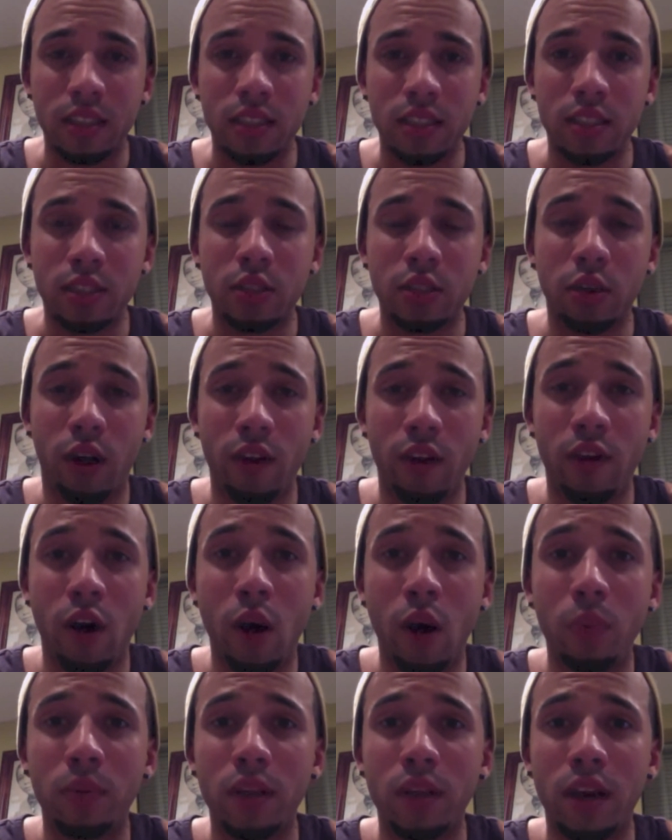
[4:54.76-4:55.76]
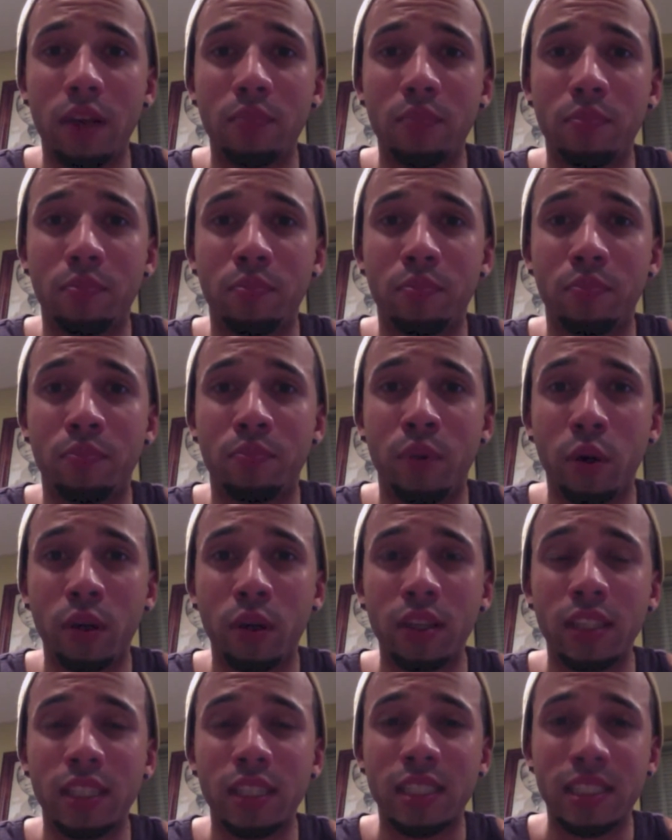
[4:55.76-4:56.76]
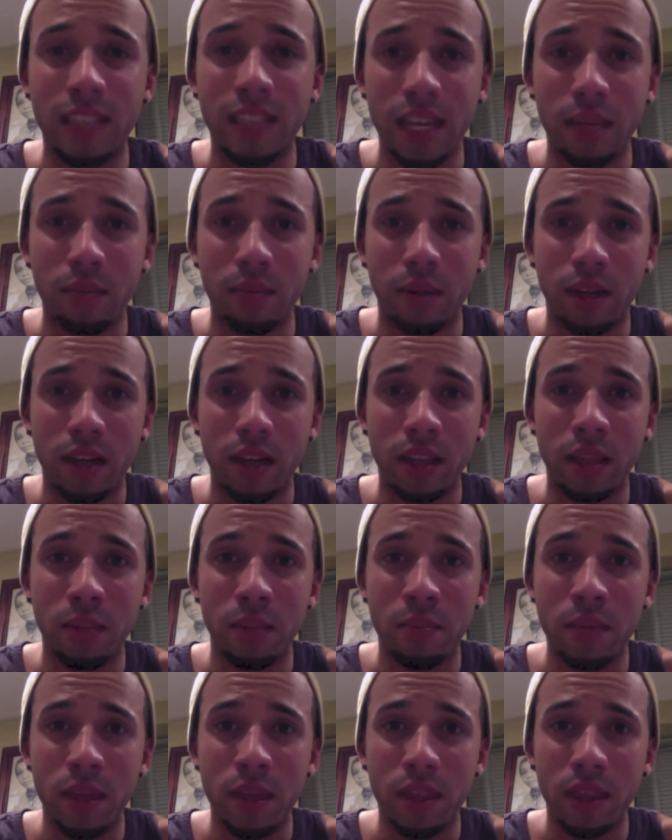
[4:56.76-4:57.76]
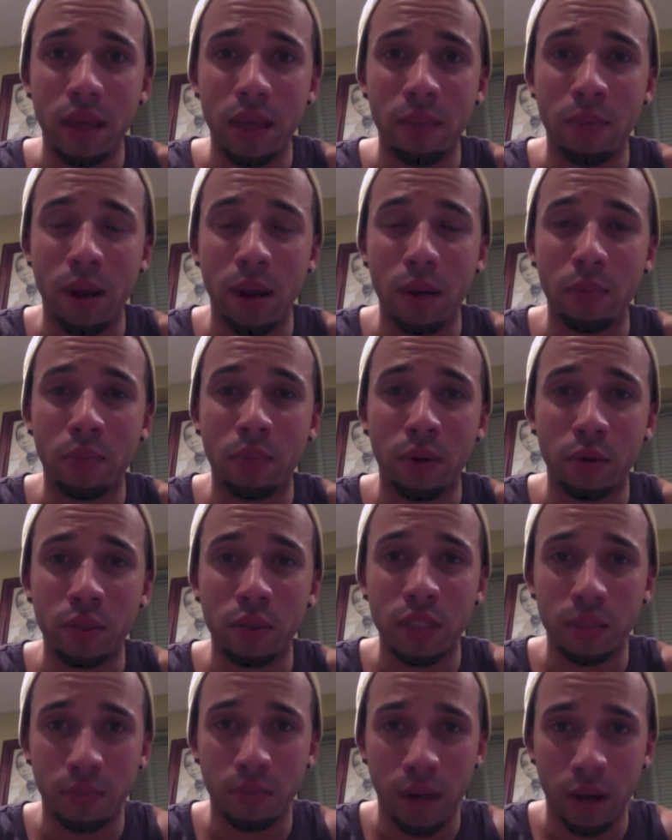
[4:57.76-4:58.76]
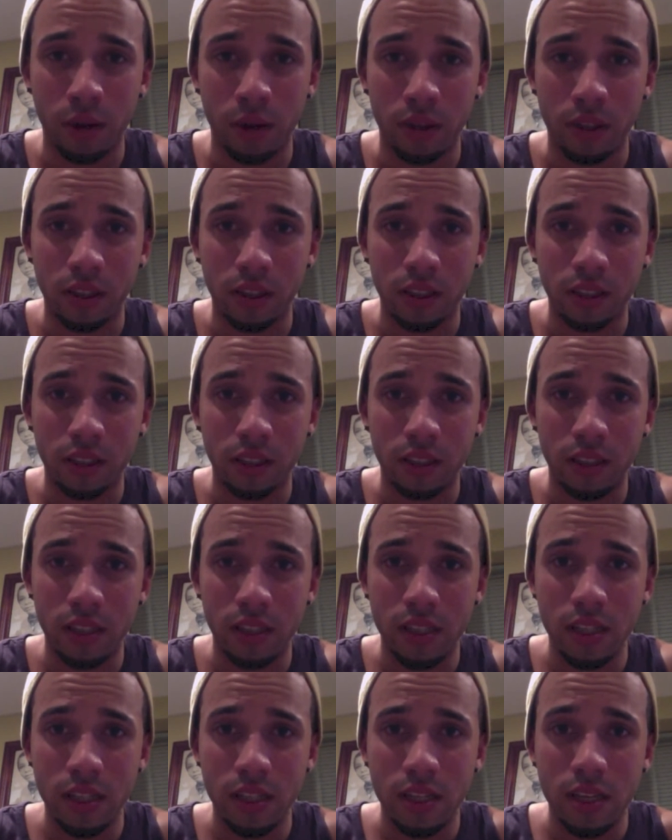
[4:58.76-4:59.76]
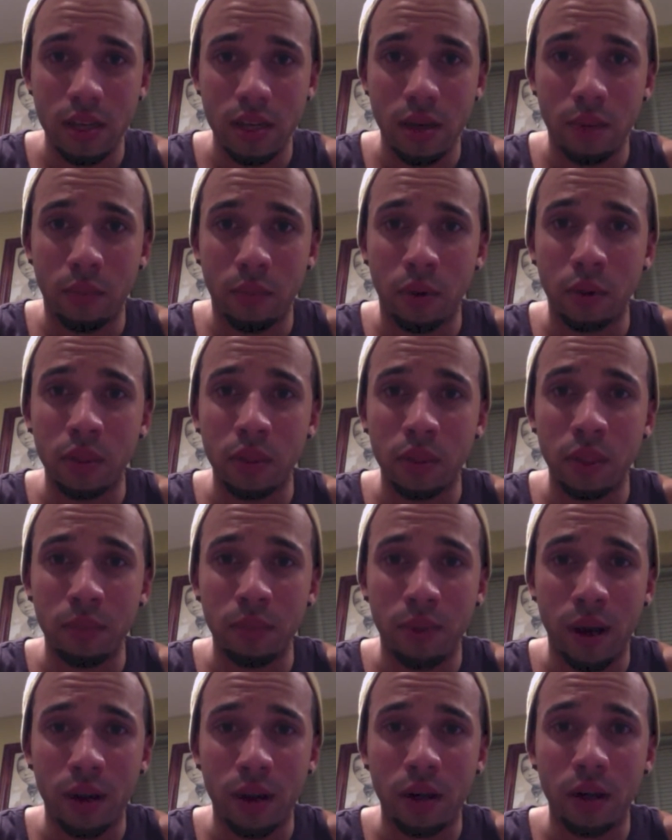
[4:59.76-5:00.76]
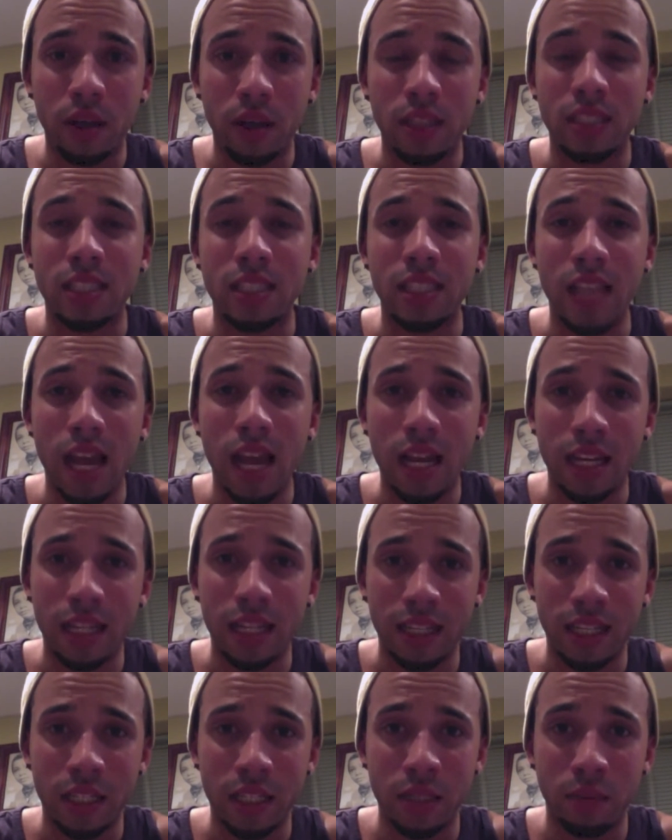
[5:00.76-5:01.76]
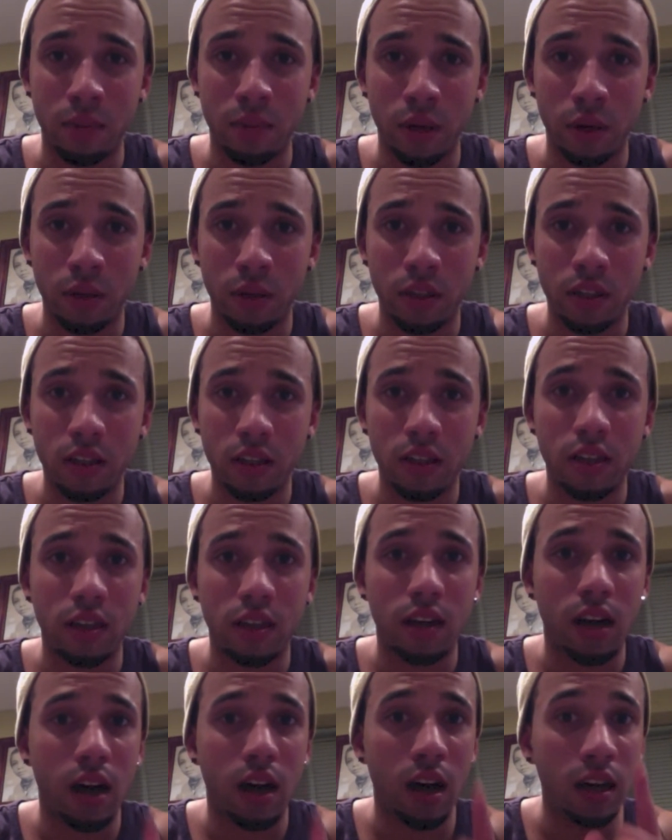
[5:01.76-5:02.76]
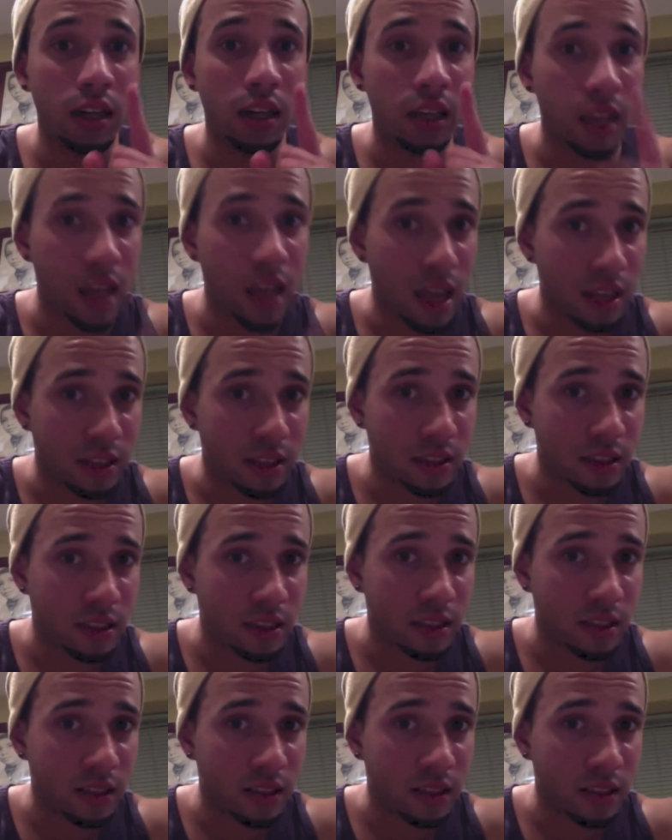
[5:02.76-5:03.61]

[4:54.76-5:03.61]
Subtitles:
So I hope that I've broken the stigma and the myth about protein powder. Protein powder is not going to get you bloated unless